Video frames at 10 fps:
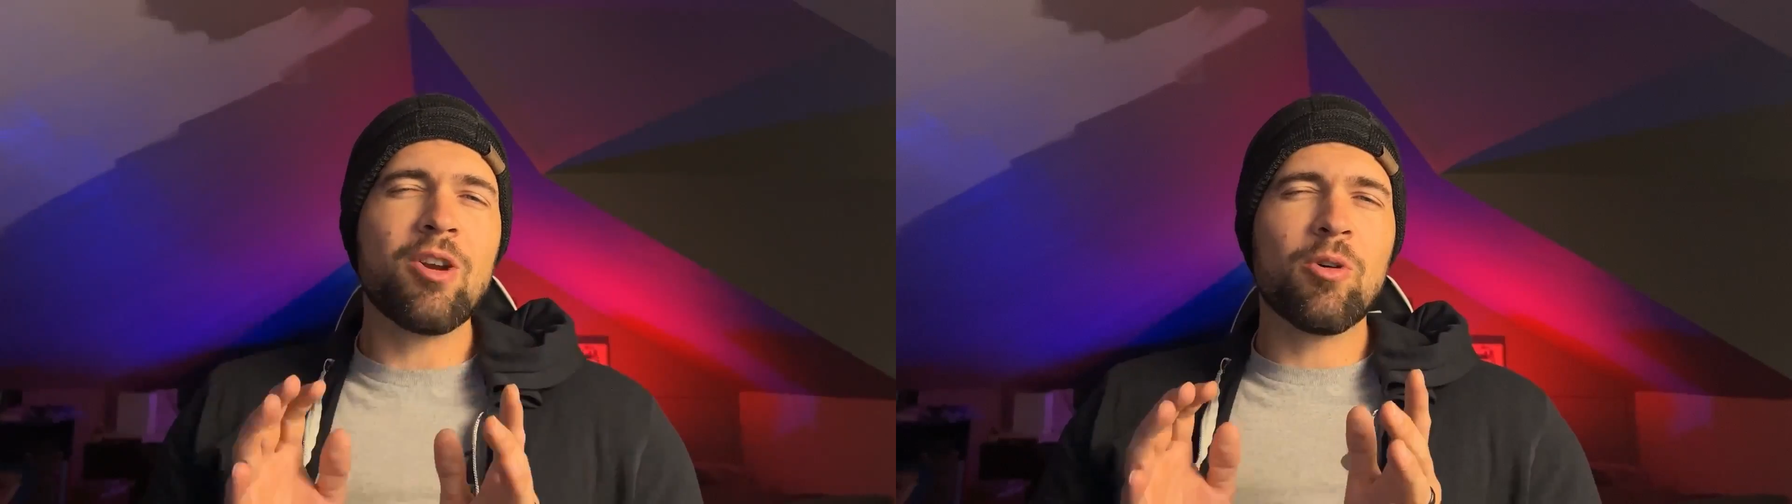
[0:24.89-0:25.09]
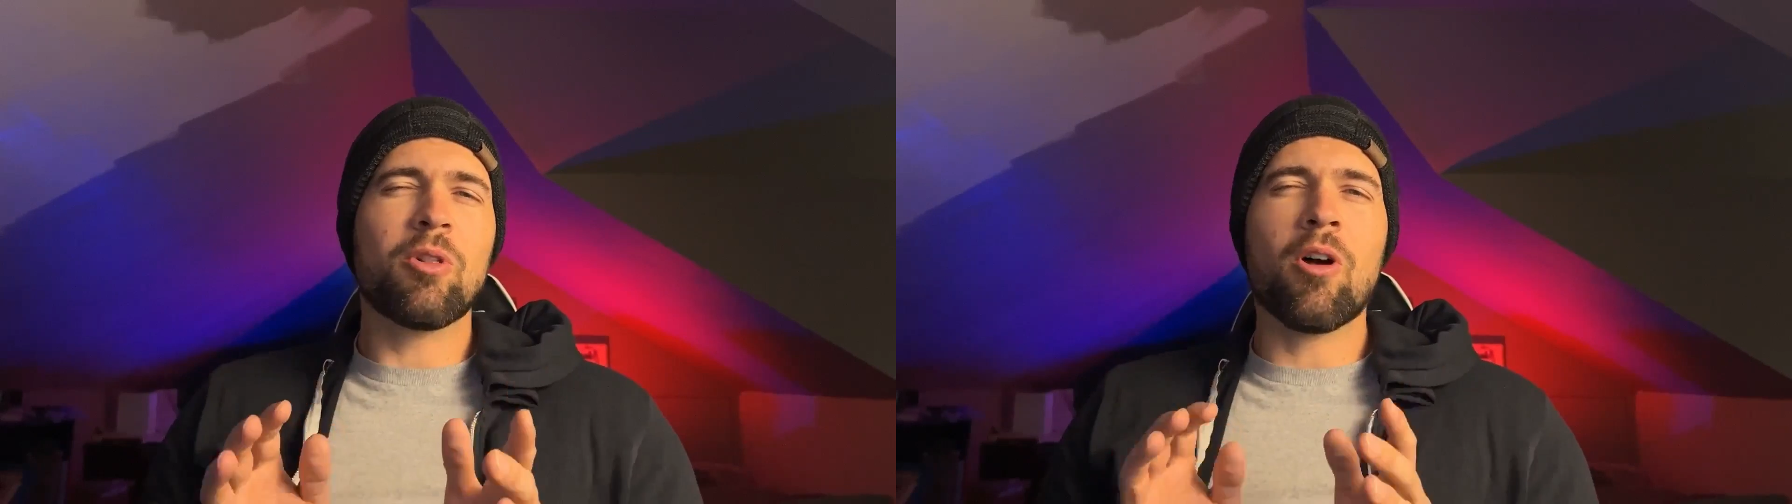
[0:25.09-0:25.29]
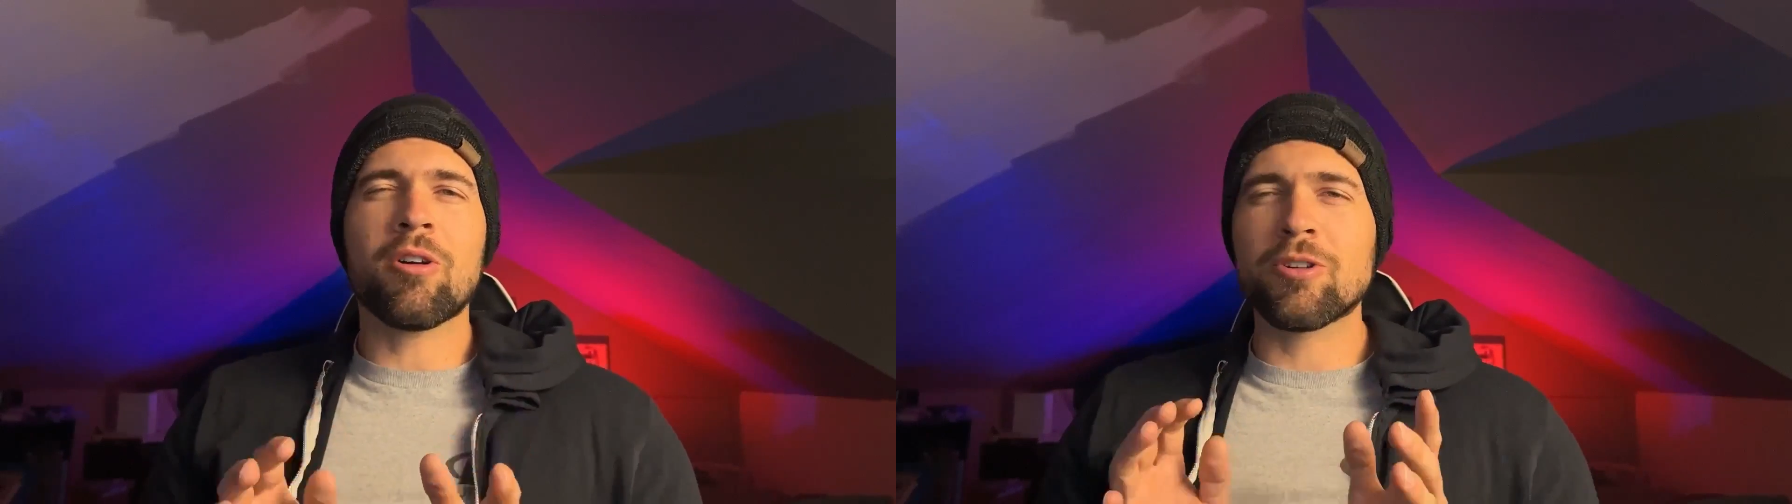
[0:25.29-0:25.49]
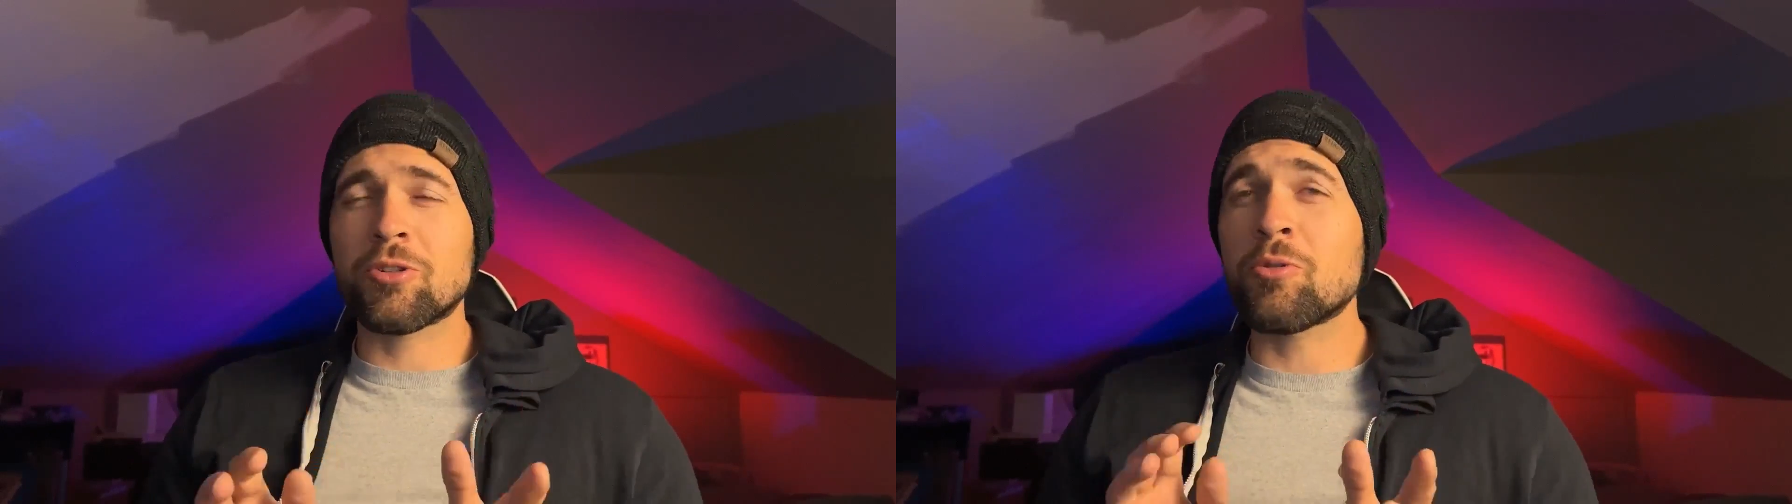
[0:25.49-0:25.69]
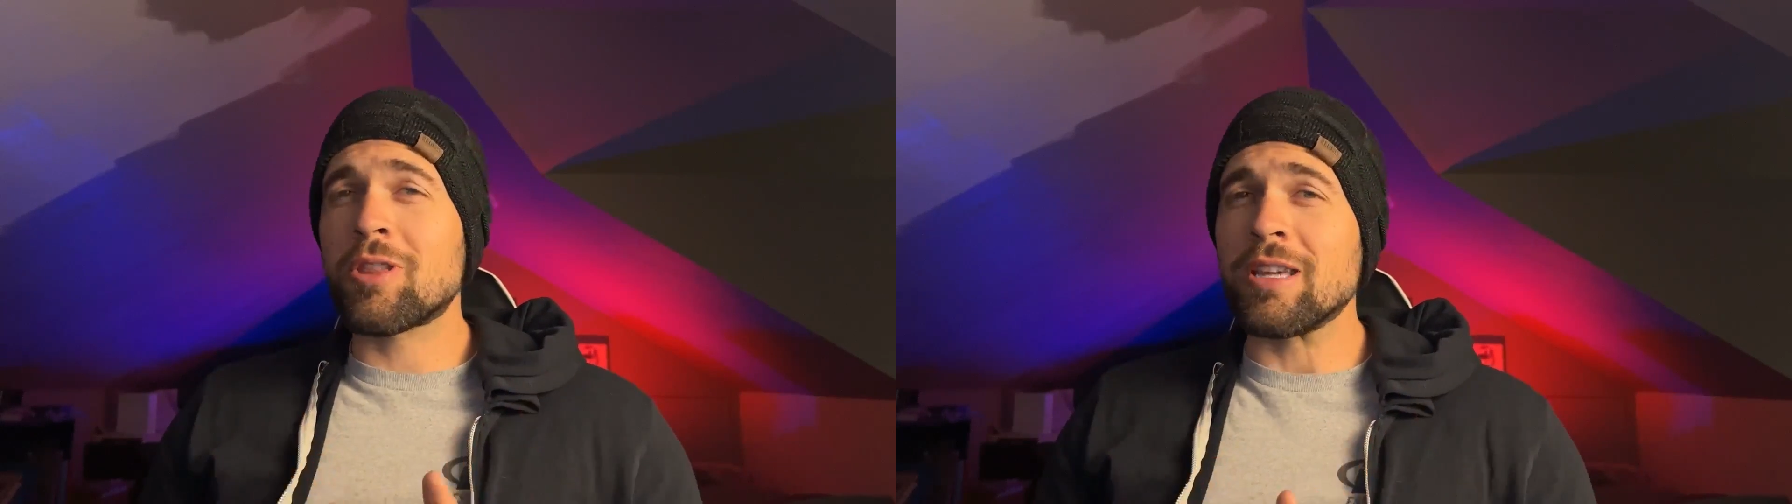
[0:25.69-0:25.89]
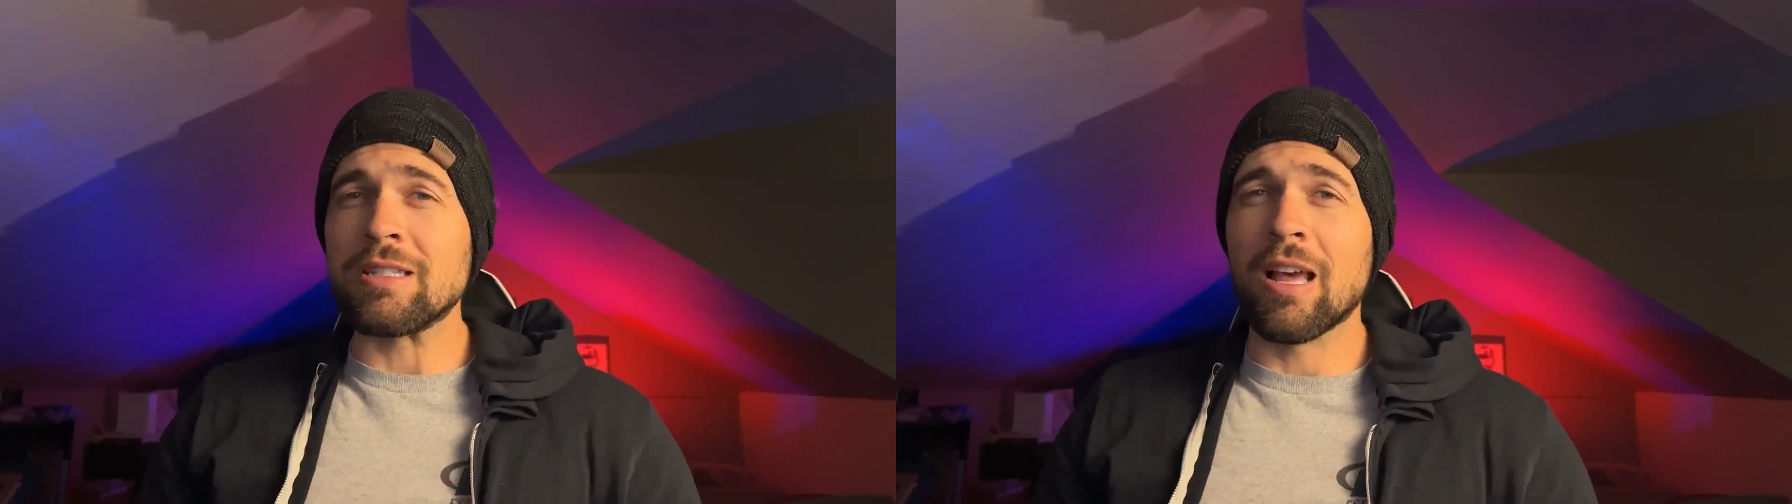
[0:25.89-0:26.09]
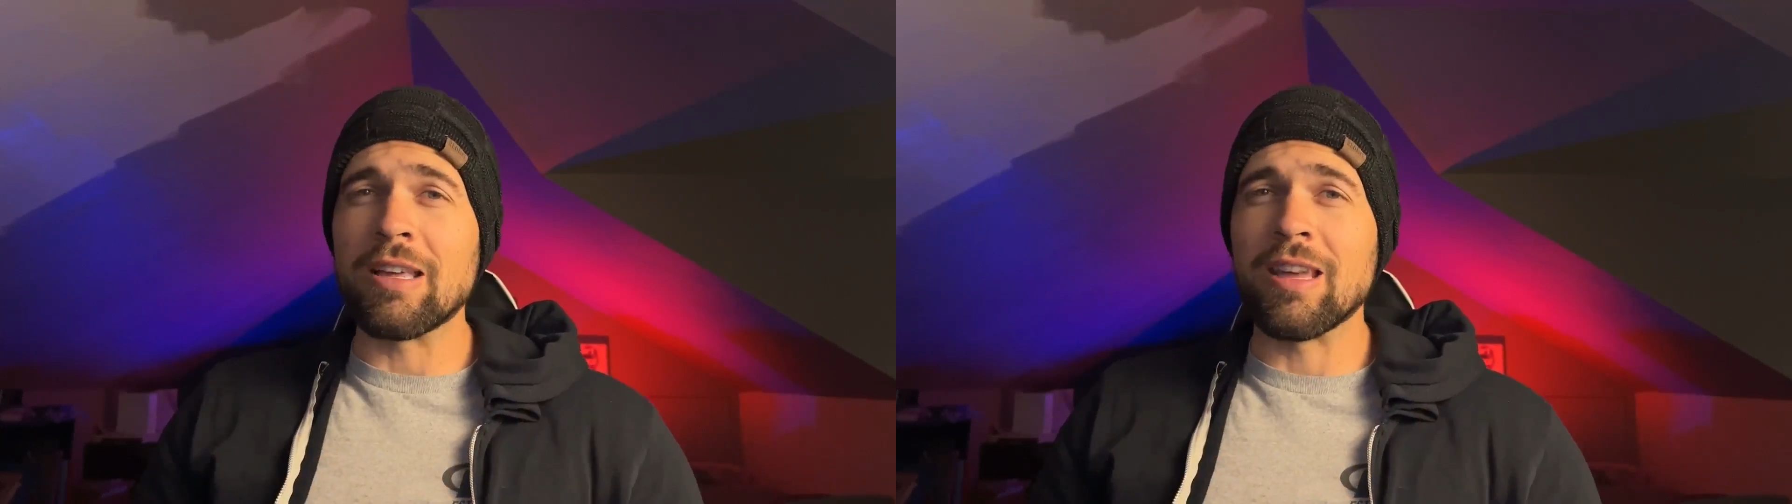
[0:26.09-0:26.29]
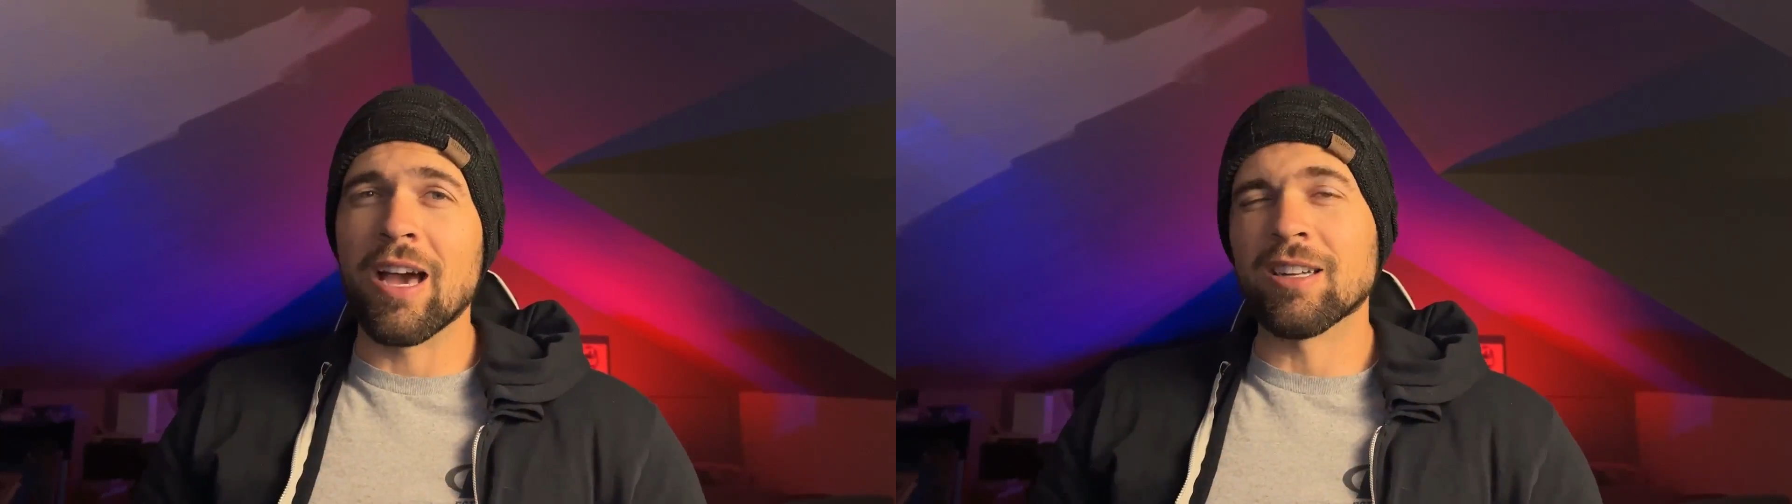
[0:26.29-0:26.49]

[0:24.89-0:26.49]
longer do things like that,